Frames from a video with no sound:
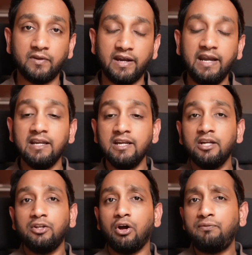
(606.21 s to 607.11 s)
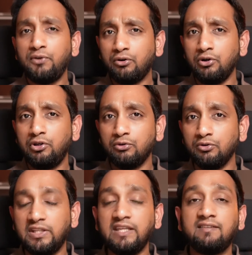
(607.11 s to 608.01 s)
Right now, if you could do
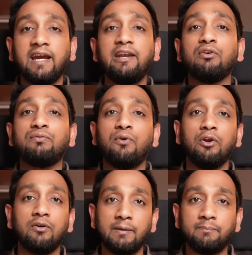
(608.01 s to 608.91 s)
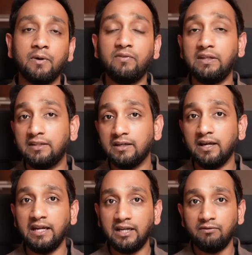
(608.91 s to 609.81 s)
these kind of follow up with the
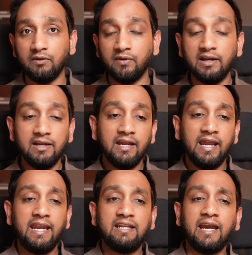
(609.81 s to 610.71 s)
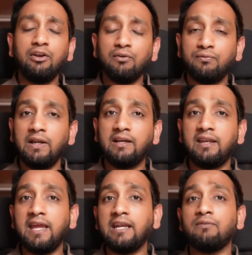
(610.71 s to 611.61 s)
interviewer, it kind of will
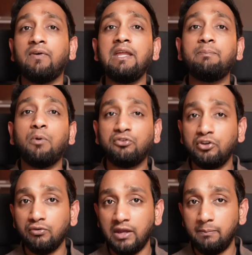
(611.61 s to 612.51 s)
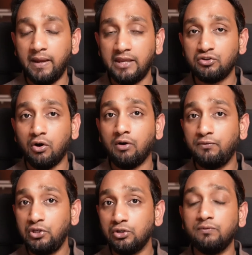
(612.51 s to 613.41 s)
create a very positive image
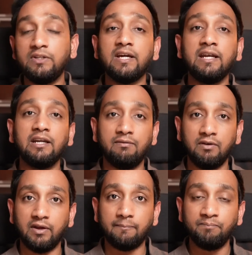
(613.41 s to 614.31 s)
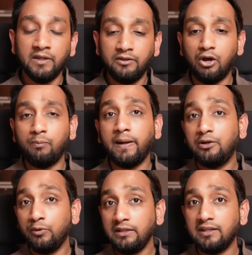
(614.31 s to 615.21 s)
of you with the interviewer. Now, by
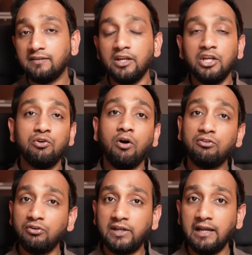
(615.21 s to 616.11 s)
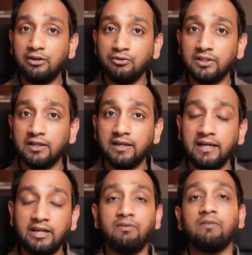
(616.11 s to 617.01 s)
doing this, you also tell to the
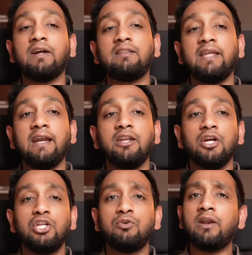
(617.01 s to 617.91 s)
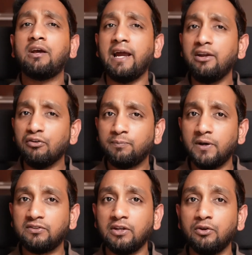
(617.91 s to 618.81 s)
interviewer that you are a kind of
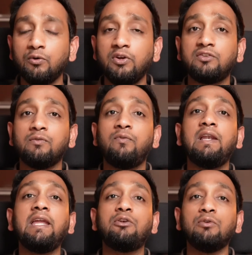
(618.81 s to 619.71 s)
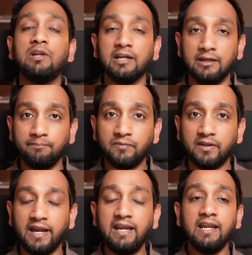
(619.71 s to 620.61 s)
person who is willing to learn,
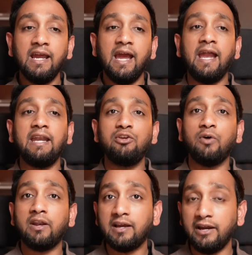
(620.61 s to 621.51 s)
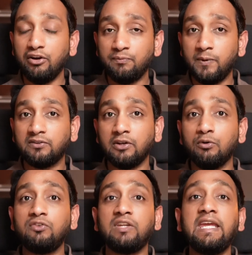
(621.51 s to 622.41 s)
right? And you are a kind of person
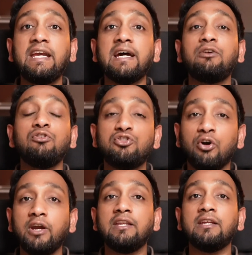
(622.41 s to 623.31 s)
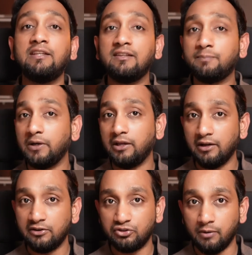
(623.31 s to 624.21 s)
who is eager to join this
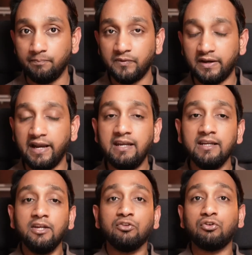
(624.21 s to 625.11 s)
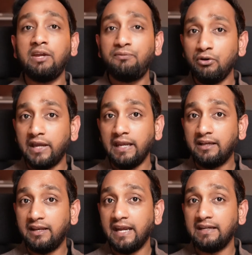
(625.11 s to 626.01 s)
particular job, right? So if you can
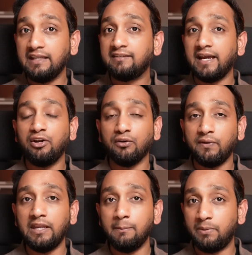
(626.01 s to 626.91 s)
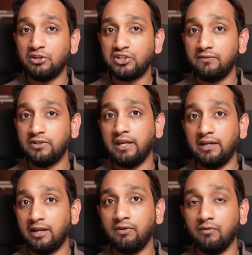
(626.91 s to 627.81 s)
create this kind of an impression with the
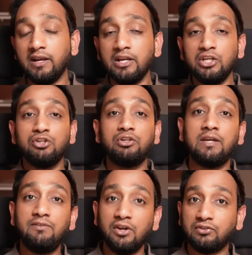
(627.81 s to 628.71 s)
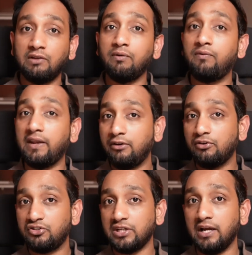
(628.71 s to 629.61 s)
interviewer, you give yourself a very
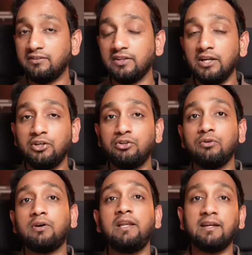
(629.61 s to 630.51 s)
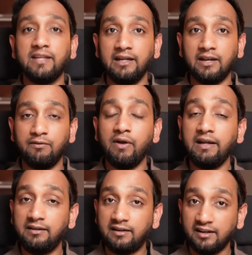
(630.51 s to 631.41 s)
good chance to clear the interview.
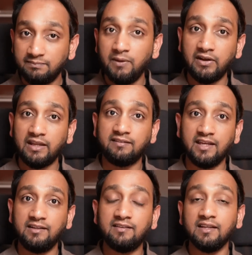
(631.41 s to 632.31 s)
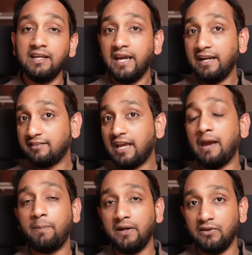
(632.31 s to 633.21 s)
And trust me when I say this, it has
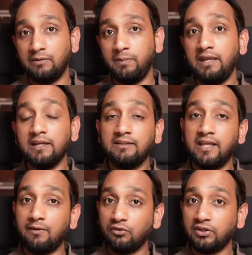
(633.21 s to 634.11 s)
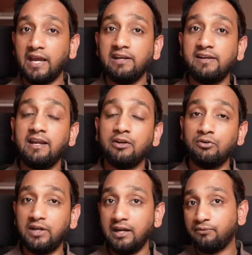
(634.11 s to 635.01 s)
happened with me. There was a candidate who
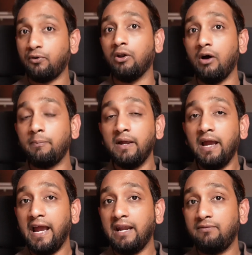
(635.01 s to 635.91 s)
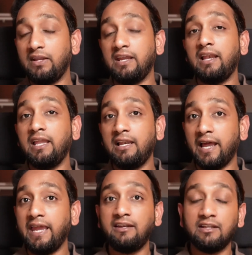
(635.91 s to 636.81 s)
did follow up and we really
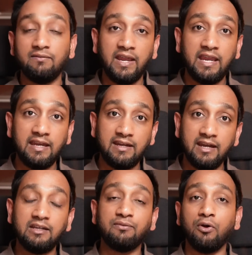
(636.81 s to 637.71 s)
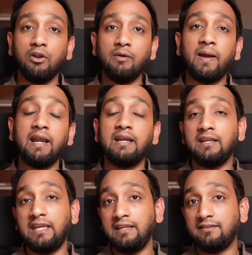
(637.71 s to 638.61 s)
liked the way he did the follow up, and
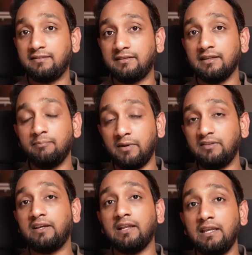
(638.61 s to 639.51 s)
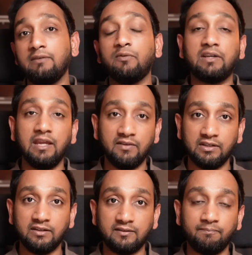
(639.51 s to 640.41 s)
he is basically working with us.